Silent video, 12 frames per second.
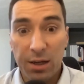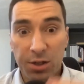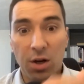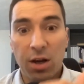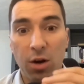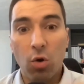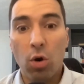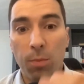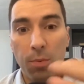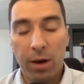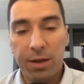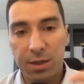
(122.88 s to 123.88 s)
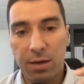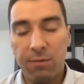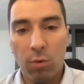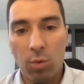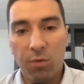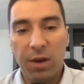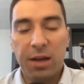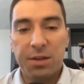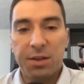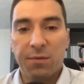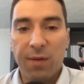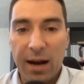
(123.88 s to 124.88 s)
is going to incorporate some form of
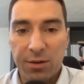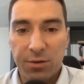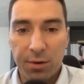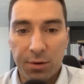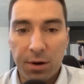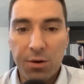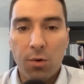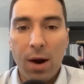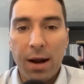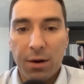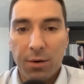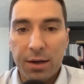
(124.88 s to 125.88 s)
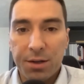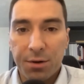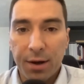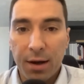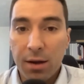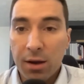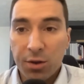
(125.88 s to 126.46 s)
vacancy factor in their underwriting criteria.